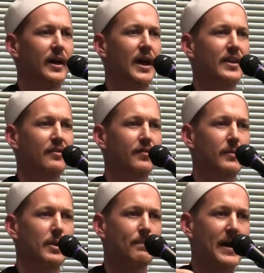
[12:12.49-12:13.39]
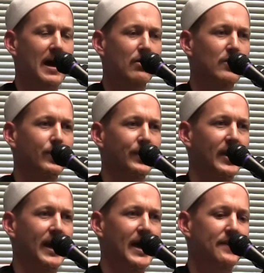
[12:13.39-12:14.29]
and then from the power of what
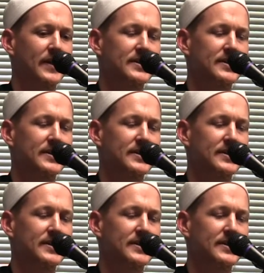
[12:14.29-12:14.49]
they had,